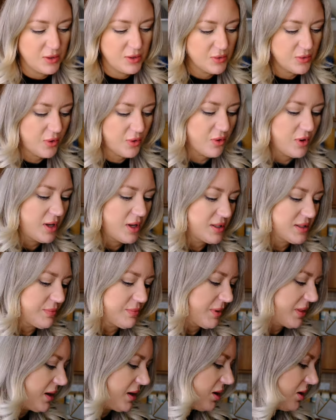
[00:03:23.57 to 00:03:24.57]
She's got her some
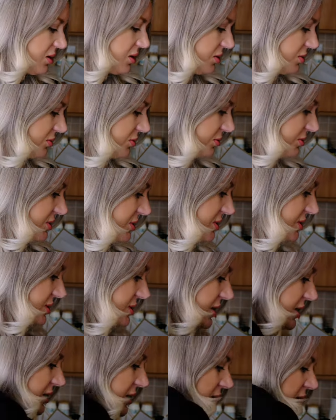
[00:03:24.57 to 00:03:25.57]
of
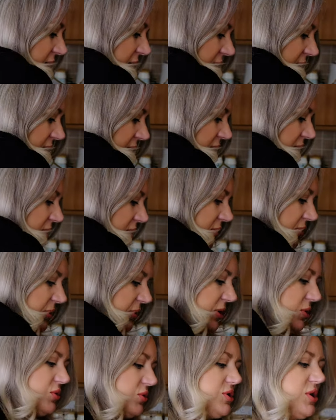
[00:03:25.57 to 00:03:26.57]
those.
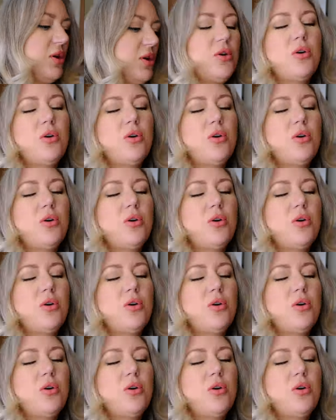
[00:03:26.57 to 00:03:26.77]
You also